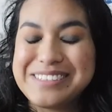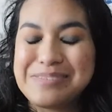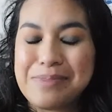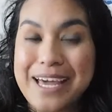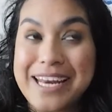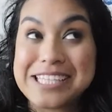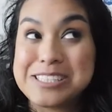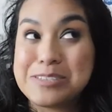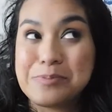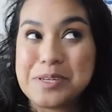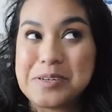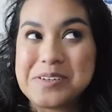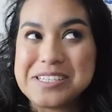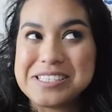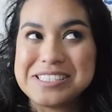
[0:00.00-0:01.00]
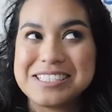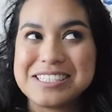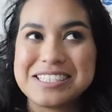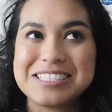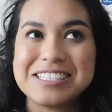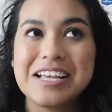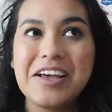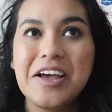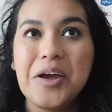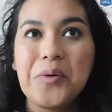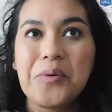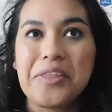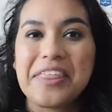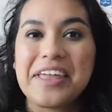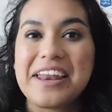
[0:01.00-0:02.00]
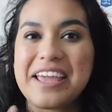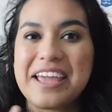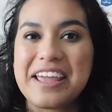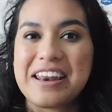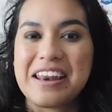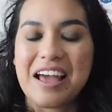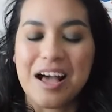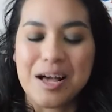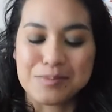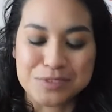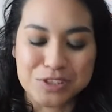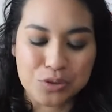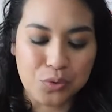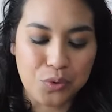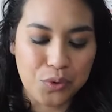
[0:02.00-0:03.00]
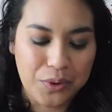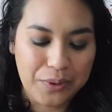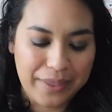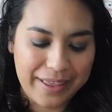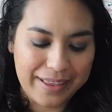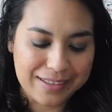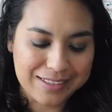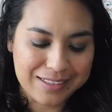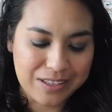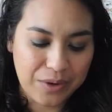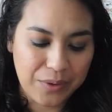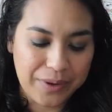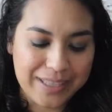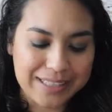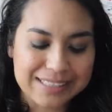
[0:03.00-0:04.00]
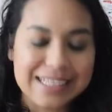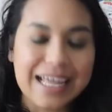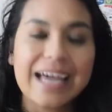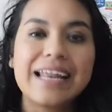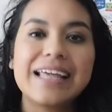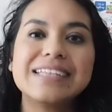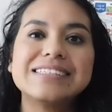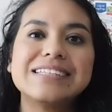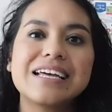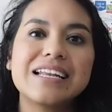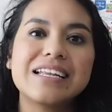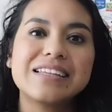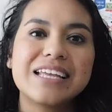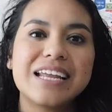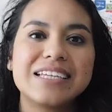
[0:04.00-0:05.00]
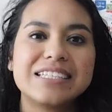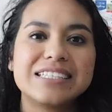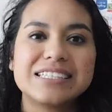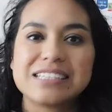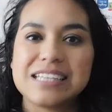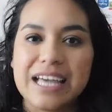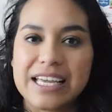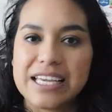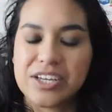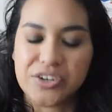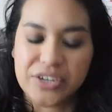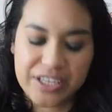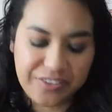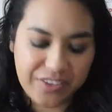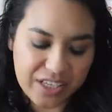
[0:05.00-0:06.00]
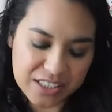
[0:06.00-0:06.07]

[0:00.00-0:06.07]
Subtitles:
bad experiences with it in school, and so it's not that I dislike it or anything.